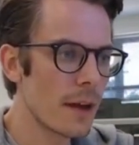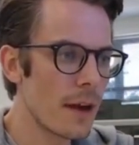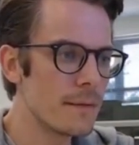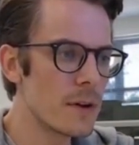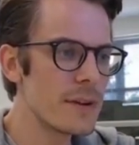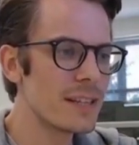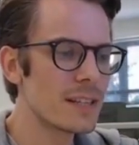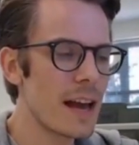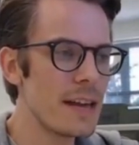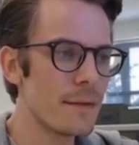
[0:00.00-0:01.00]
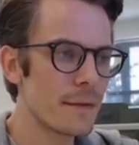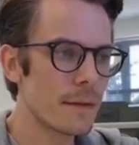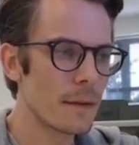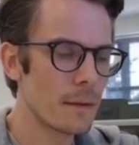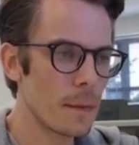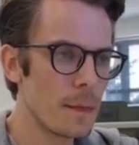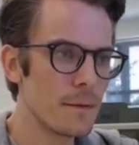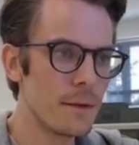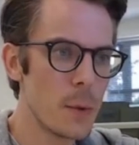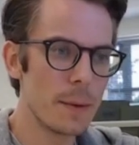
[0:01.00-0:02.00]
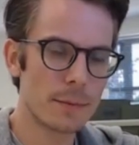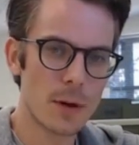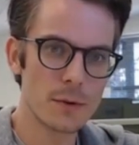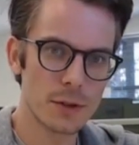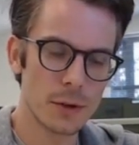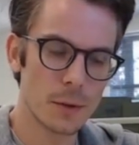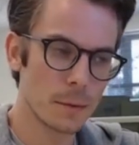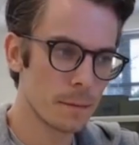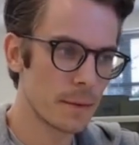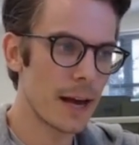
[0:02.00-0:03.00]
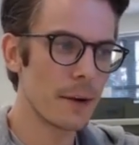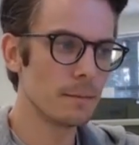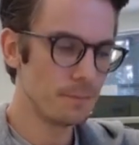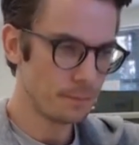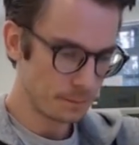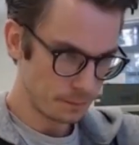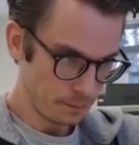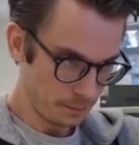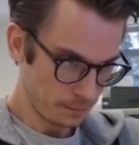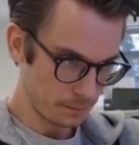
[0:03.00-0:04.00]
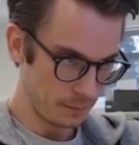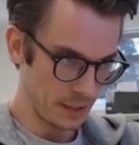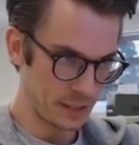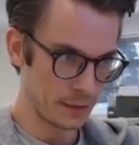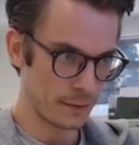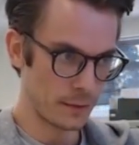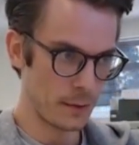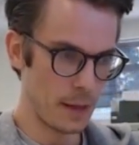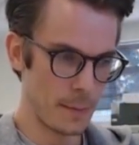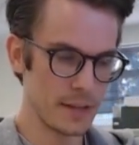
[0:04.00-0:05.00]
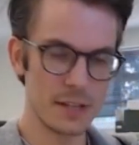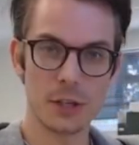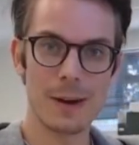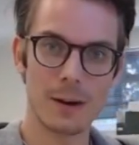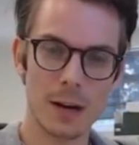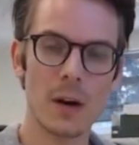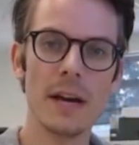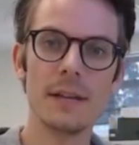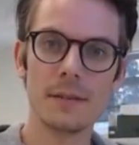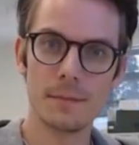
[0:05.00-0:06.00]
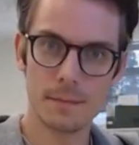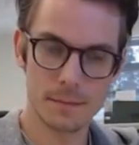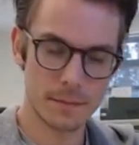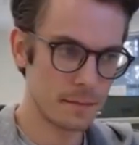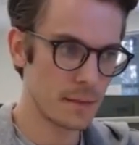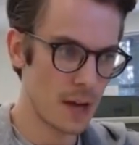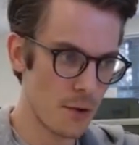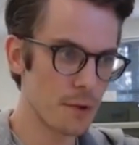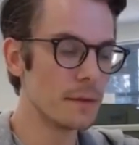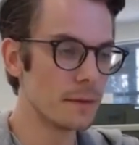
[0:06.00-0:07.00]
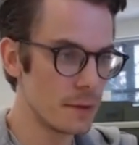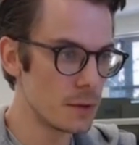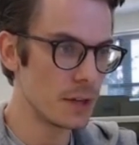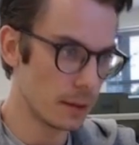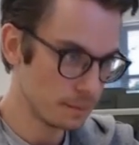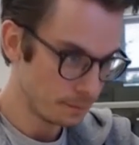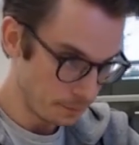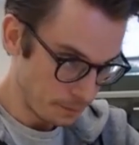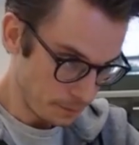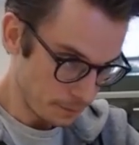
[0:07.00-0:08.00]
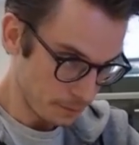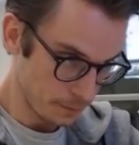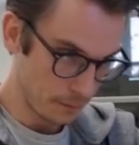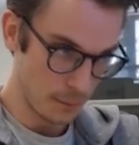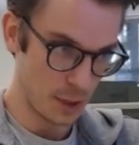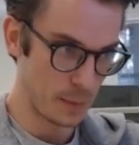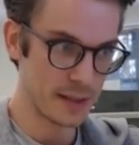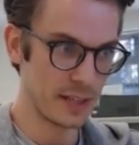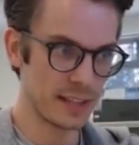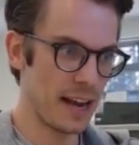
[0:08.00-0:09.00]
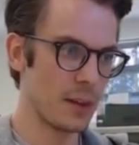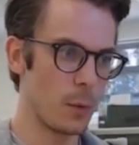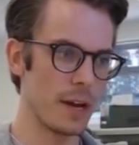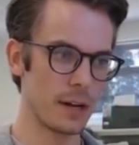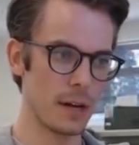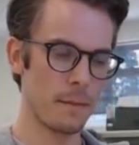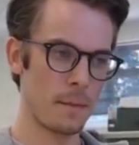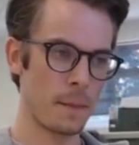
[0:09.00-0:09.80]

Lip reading: a very safe viewing protocol. Now, this is for a message to our clients, current and future. But it's basically saying that we're gonna